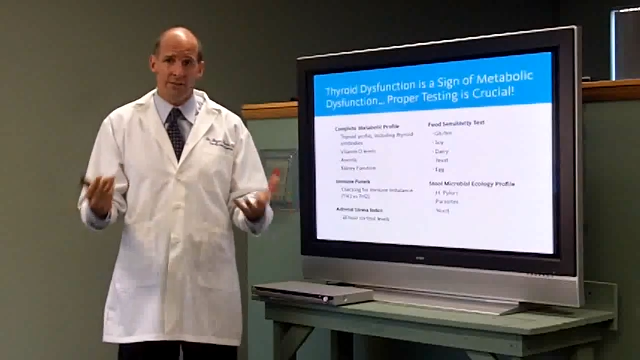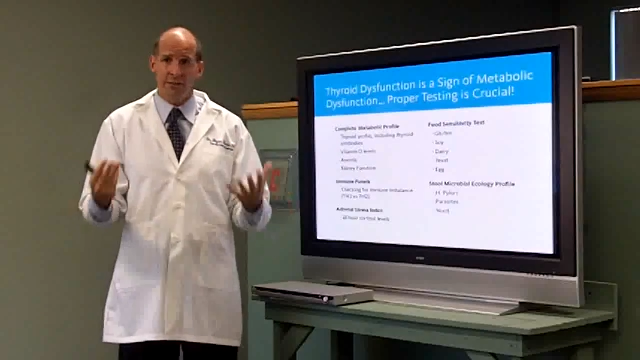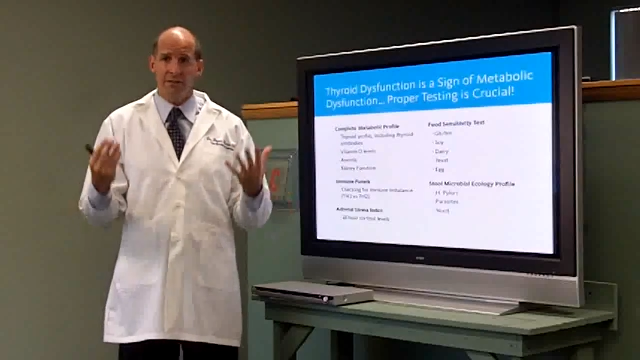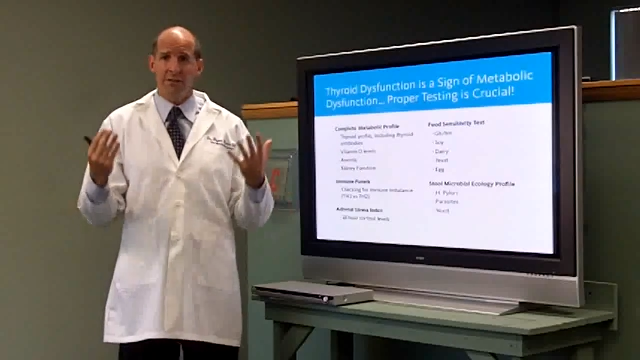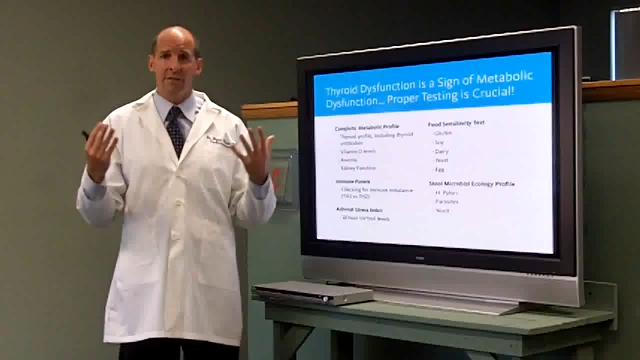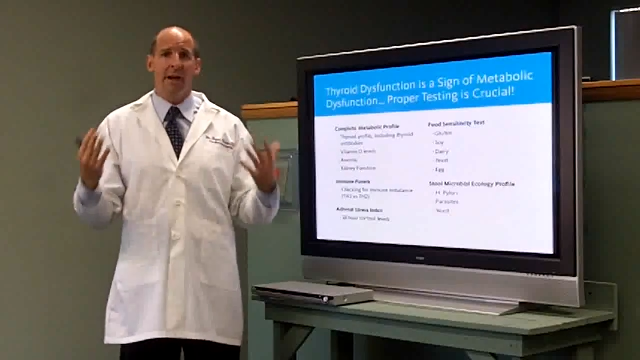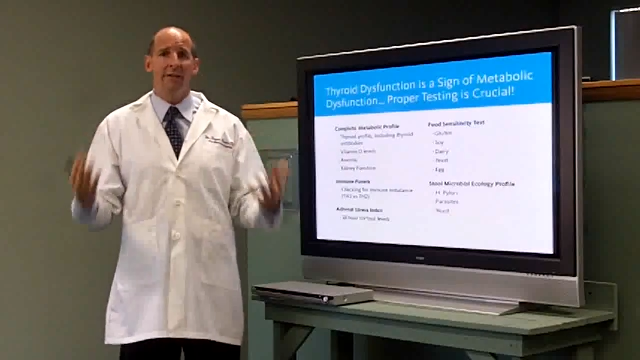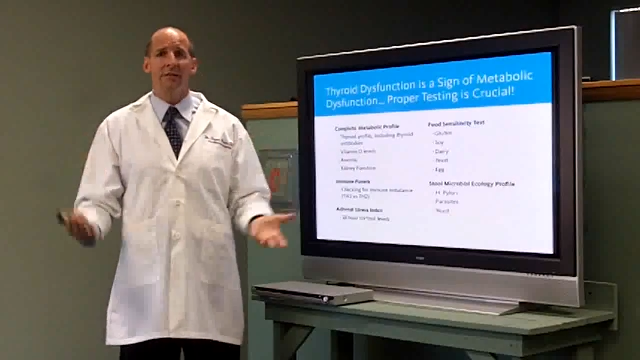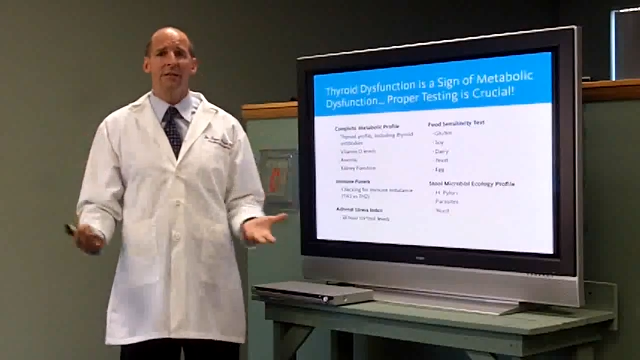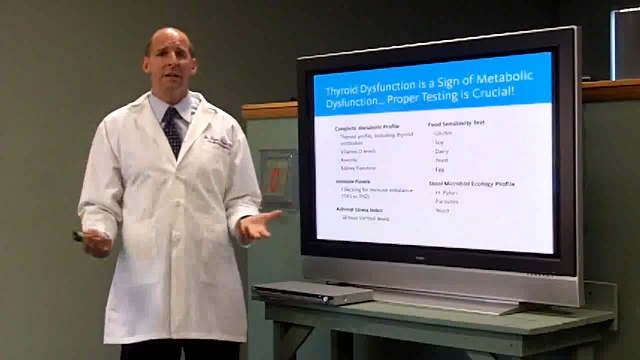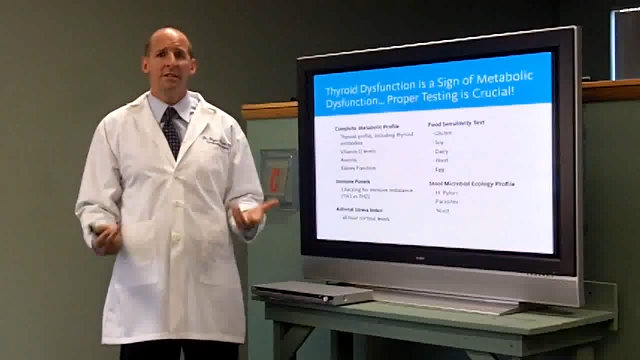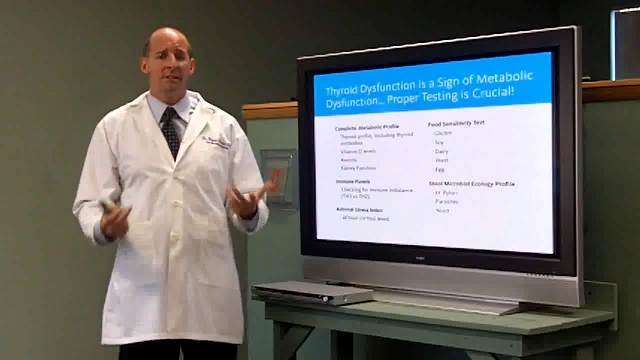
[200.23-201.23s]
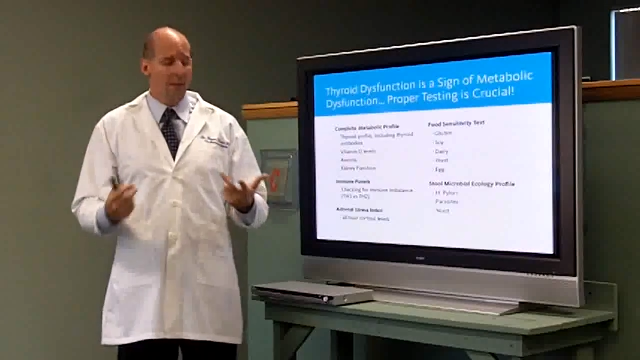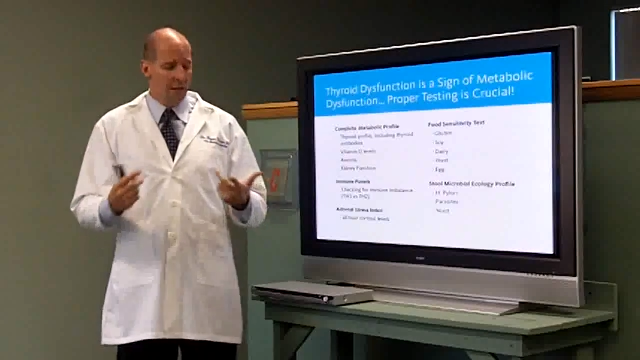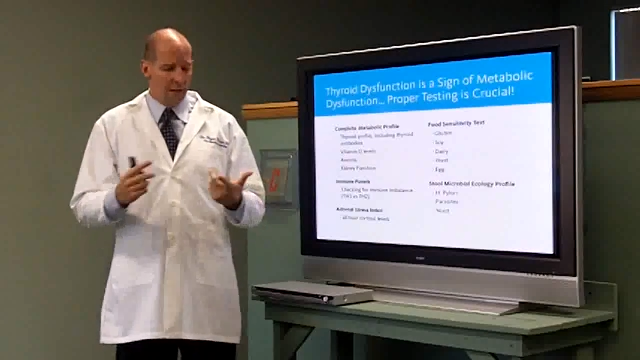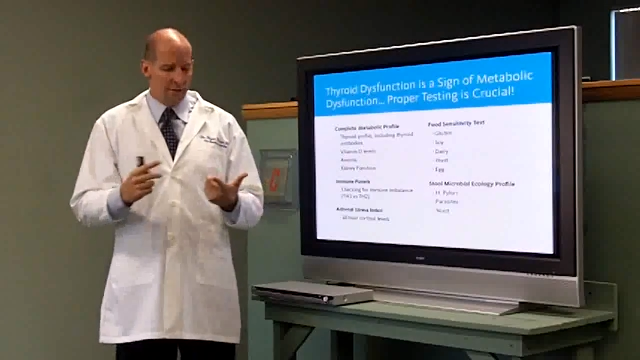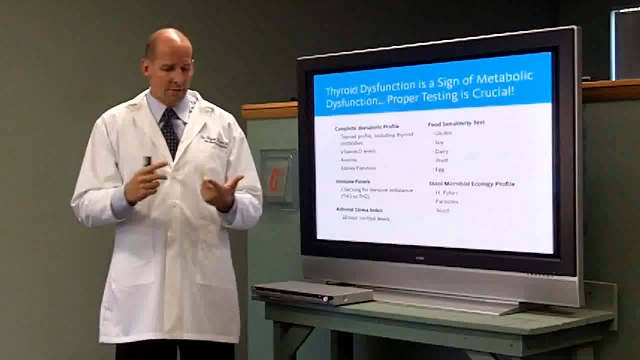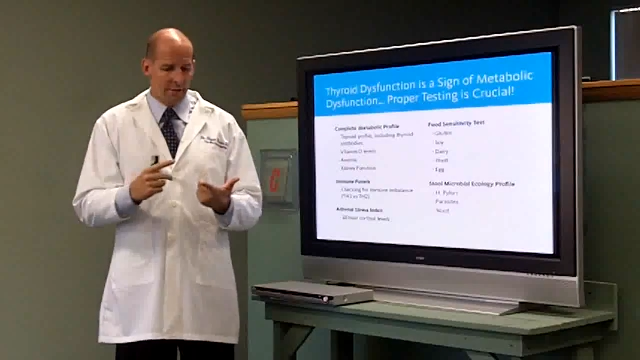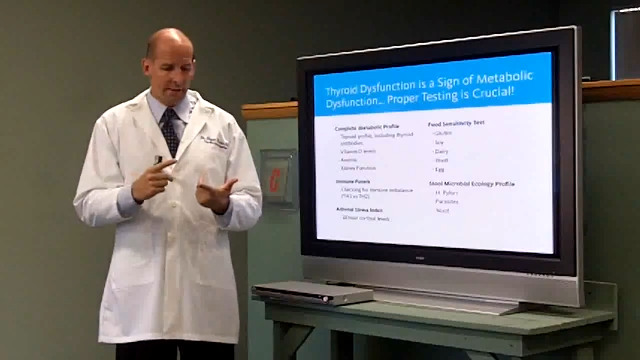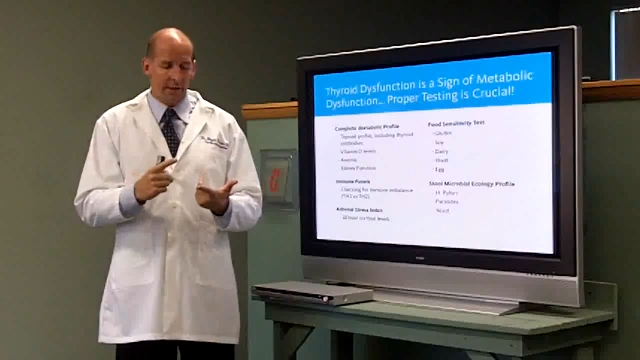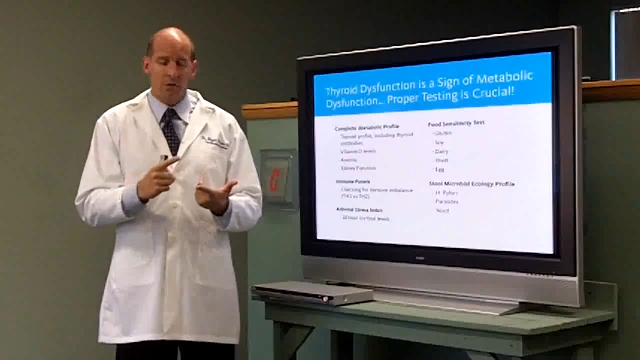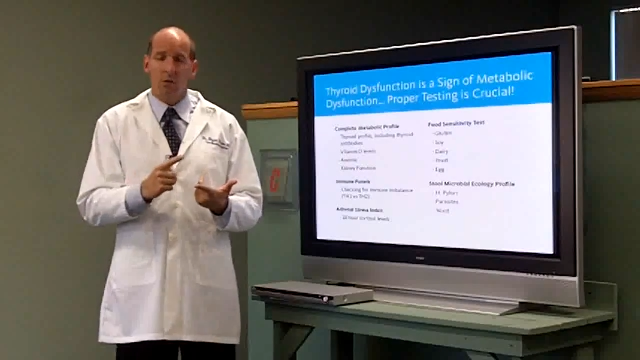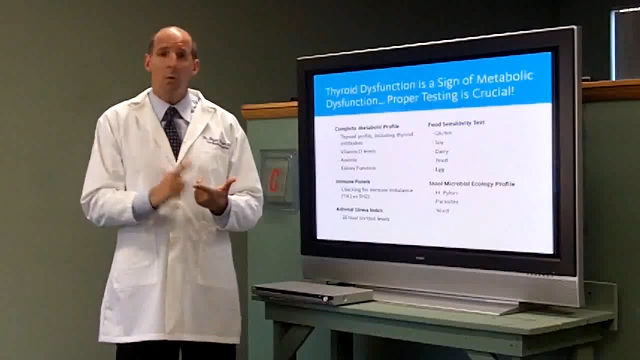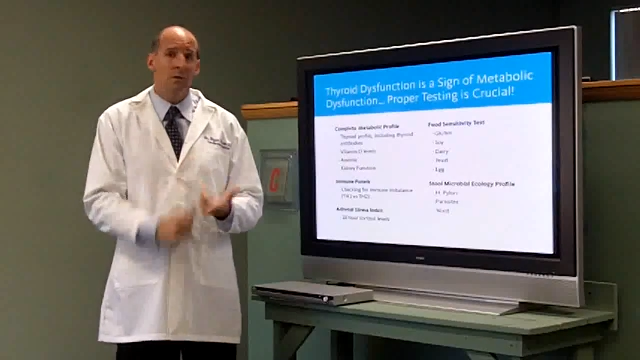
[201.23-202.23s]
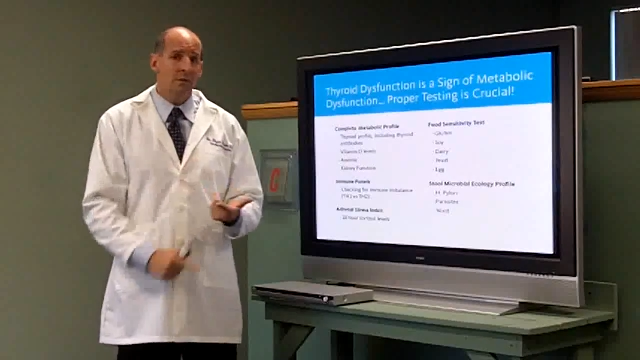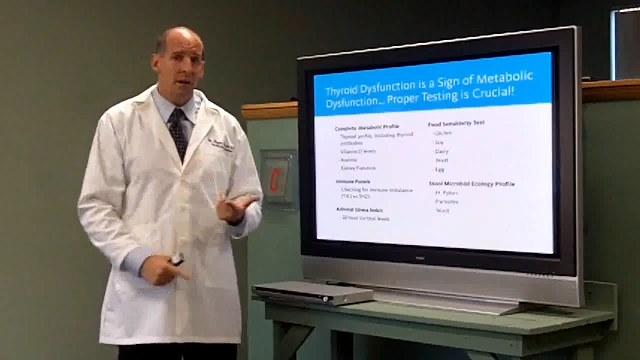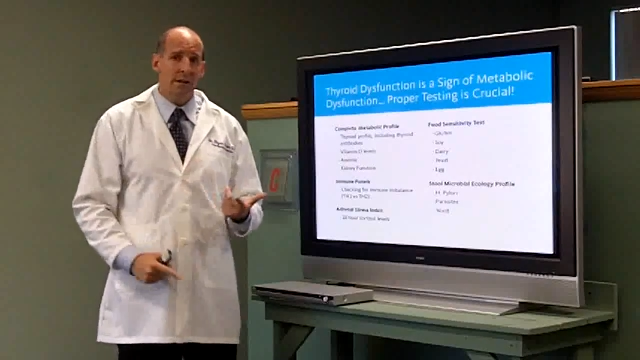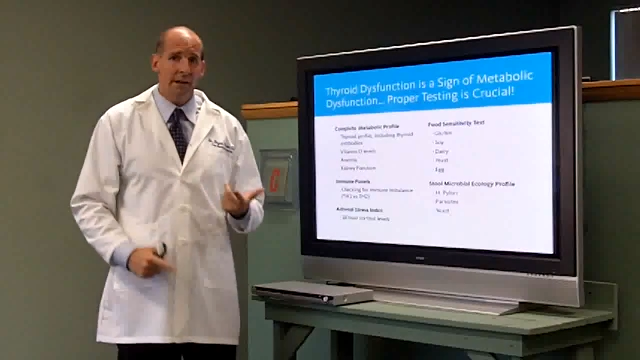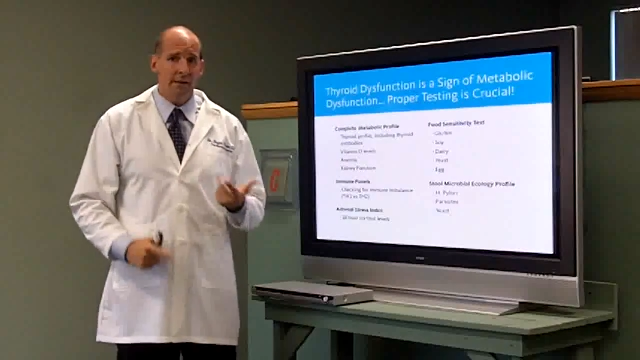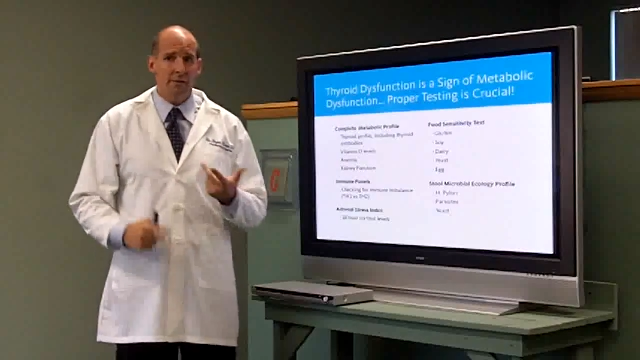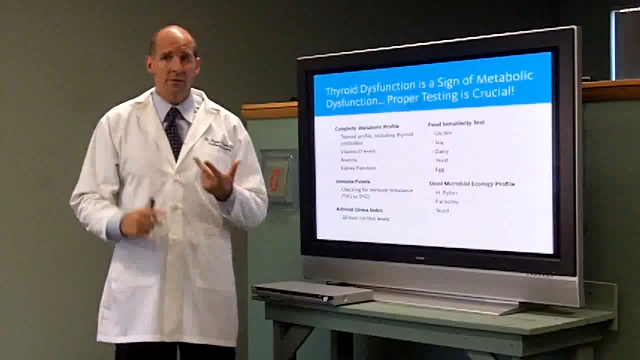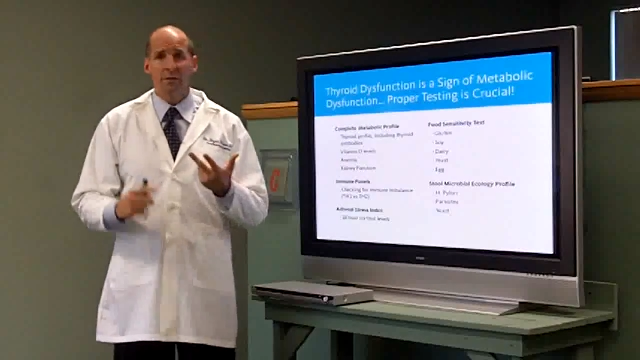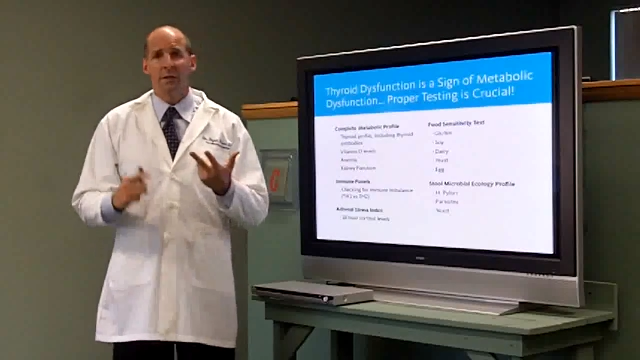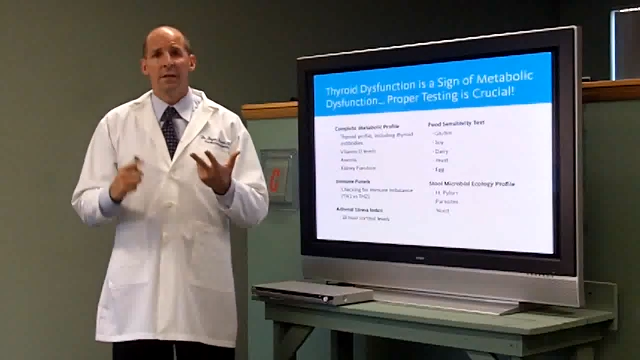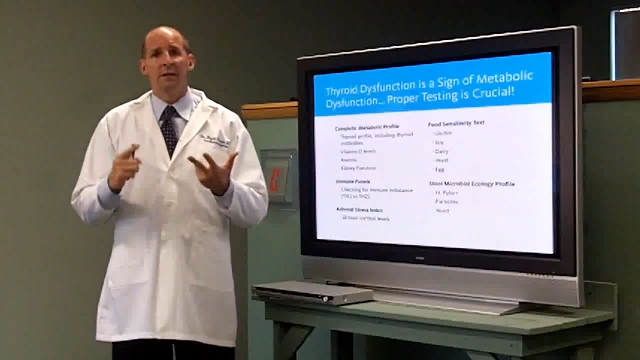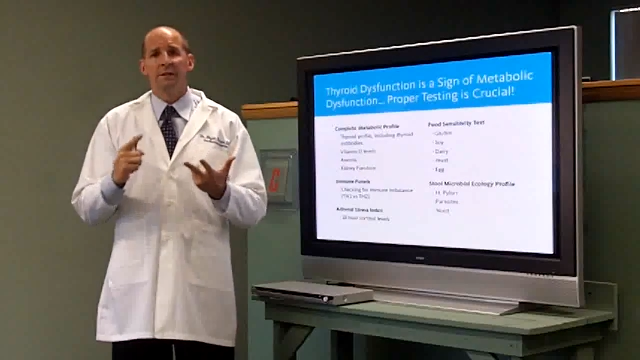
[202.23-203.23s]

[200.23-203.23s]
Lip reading: It's a saliva test to look at cortisol levels,